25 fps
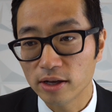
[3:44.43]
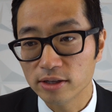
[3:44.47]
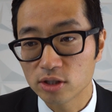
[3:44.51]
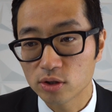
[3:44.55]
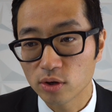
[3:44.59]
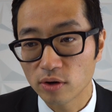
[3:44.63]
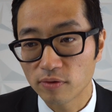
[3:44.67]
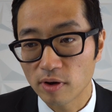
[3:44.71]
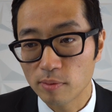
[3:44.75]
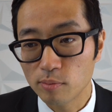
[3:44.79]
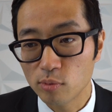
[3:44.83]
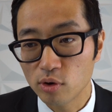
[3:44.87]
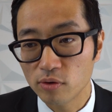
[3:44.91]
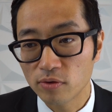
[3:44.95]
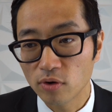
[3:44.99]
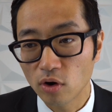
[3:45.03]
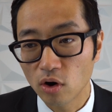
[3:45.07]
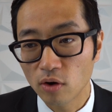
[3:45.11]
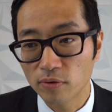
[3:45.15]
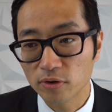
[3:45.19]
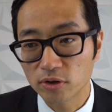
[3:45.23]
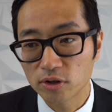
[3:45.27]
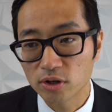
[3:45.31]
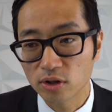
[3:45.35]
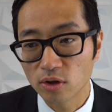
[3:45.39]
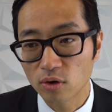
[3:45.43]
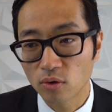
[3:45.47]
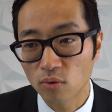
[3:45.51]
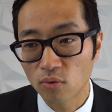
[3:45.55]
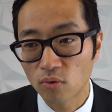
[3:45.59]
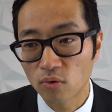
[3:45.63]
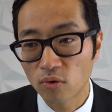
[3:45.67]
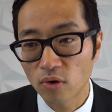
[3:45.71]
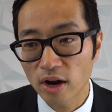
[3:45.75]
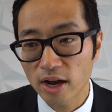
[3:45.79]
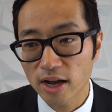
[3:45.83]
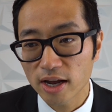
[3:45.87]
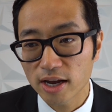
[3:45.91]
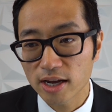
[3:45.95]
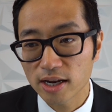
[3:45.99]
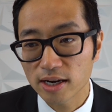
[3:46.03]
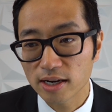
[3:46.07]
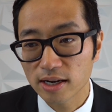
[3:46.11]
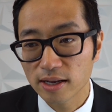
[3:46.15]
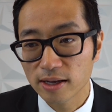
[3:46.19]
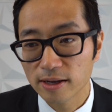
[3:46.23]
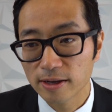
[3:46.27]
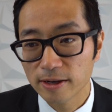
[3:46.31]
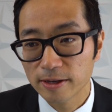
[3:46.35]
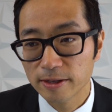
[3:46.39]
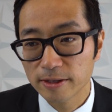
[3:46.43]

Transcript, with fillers: And so if I move over to the right,